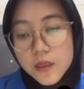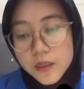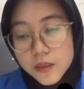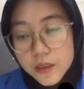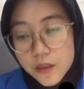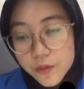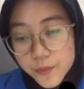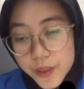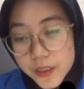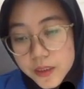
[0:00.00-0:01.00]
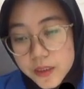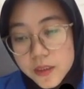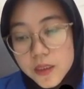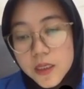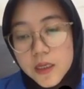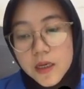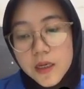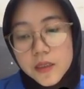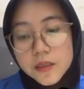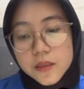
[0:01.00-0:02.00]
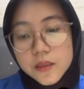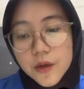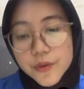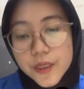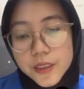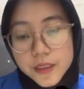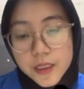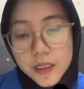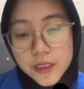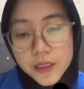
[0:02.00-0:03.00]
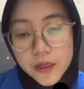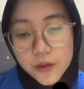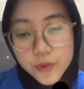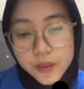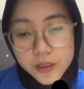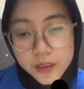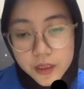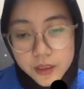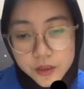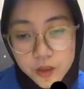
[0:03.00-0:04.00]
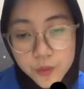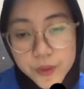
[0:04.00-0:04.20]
is the noun phrase, and saw Heskelia with the telescope